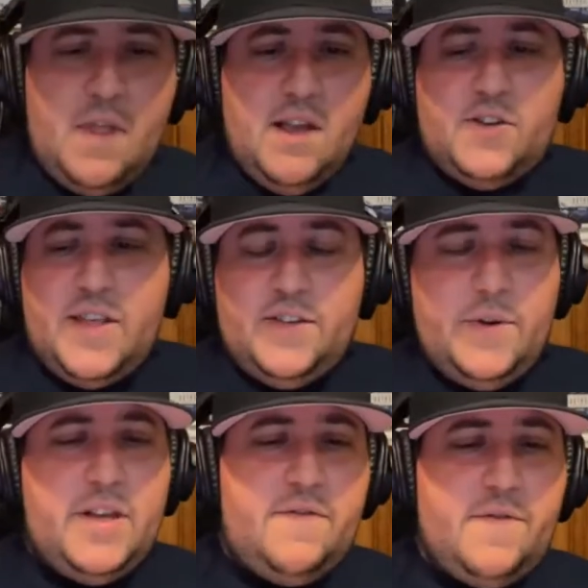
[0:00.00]
So that's
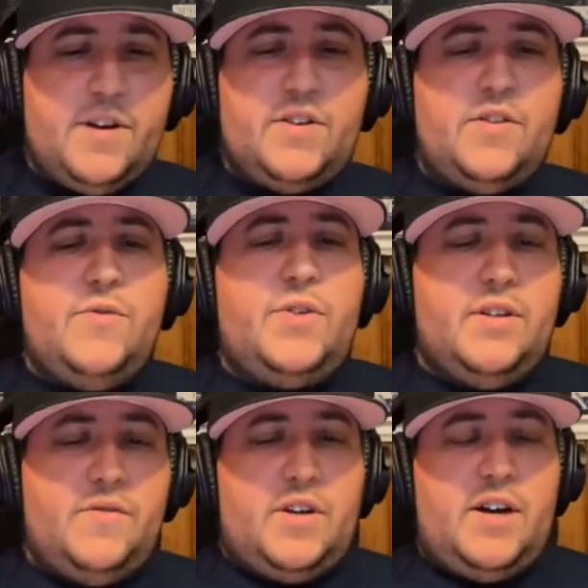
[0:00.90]
really it for
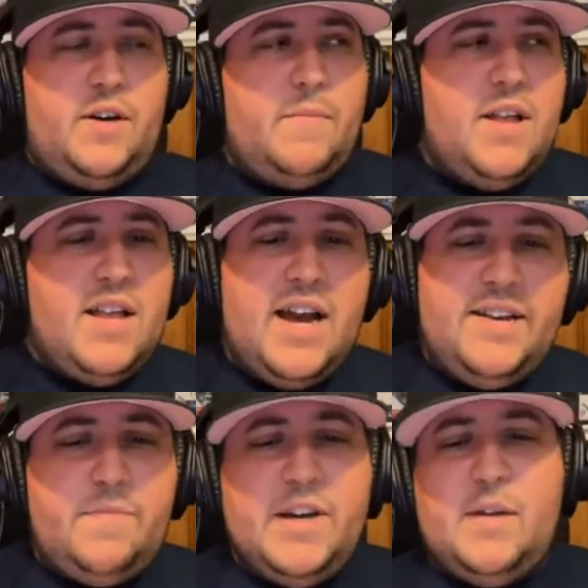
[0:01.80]
exclusives. I
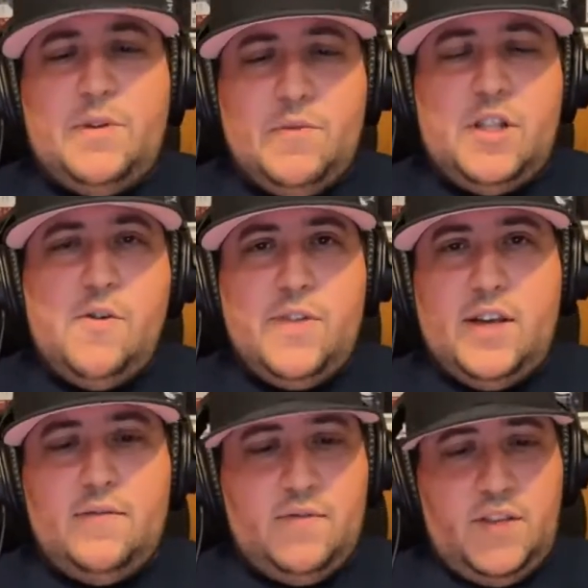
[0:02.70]
did pick up some
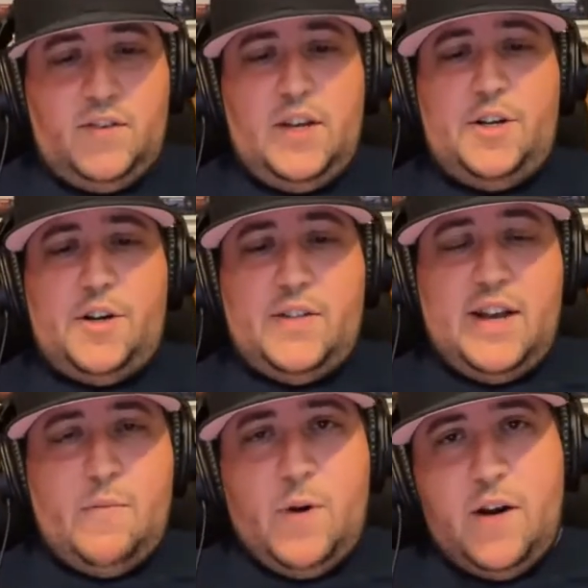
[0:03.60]
clothing. This t-shirt that
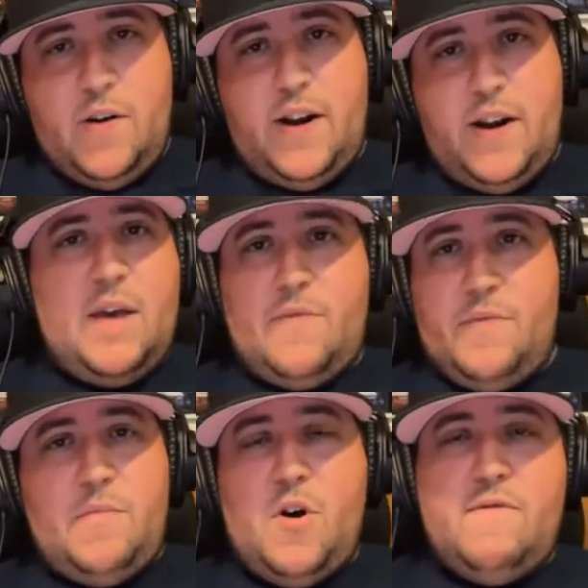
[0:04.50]
I'm wearing came from
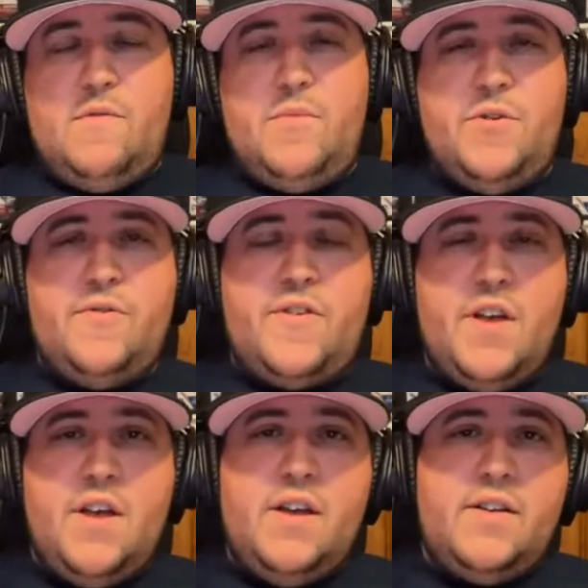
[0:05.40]
the Marvel booth.
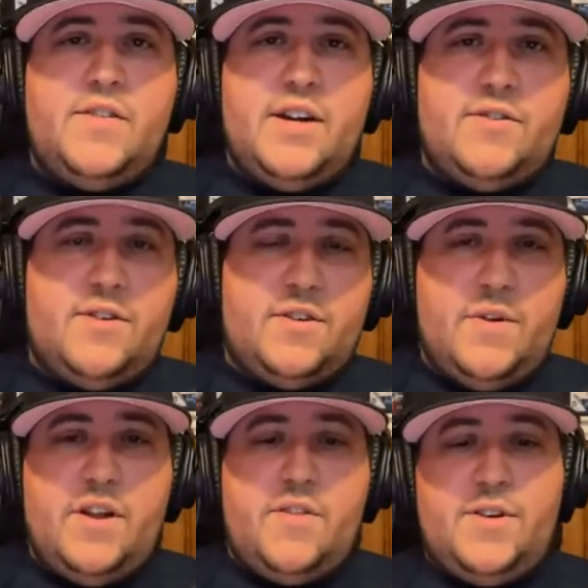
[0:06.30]
There's also
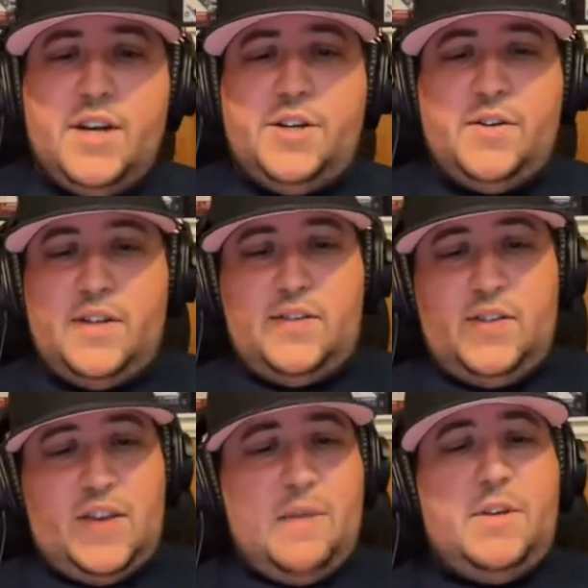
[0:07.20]
another t-shirt that's the
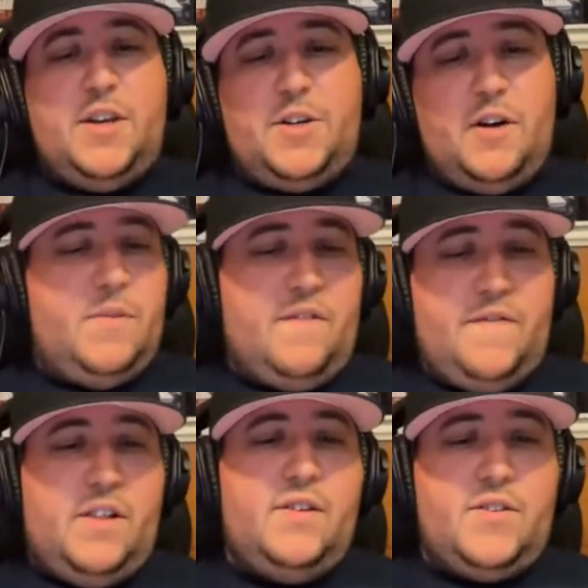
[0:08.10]
same t-shirt with the
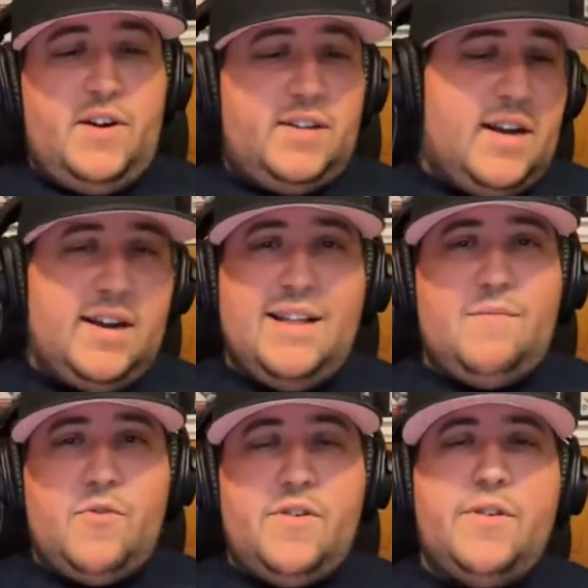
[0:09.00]
villains on. It's kind of got the
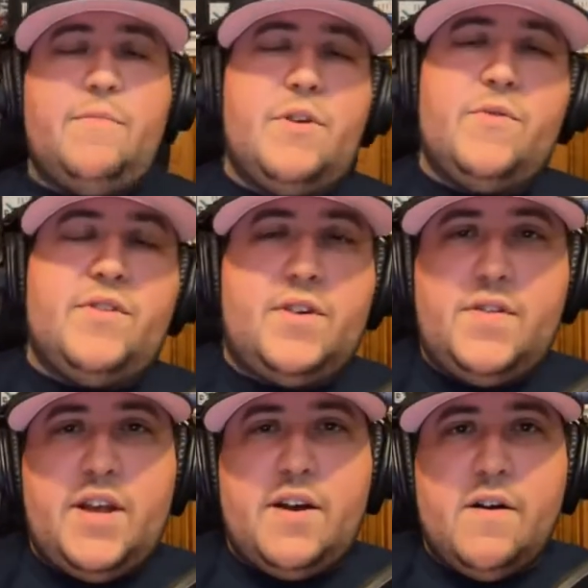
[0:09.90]
Brotherhood of Mutants on
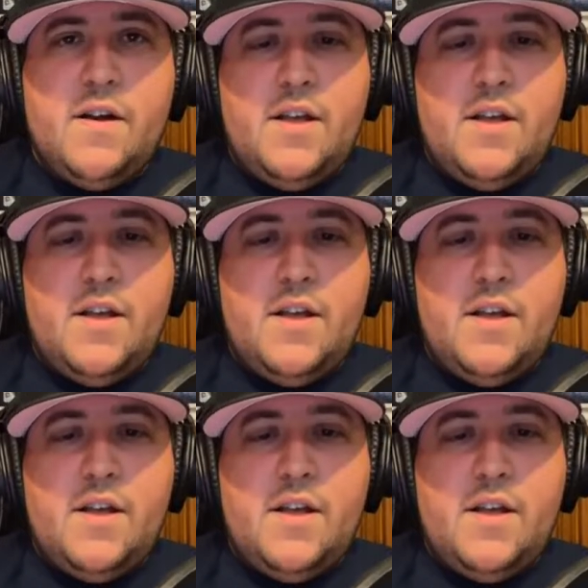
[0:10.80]
there.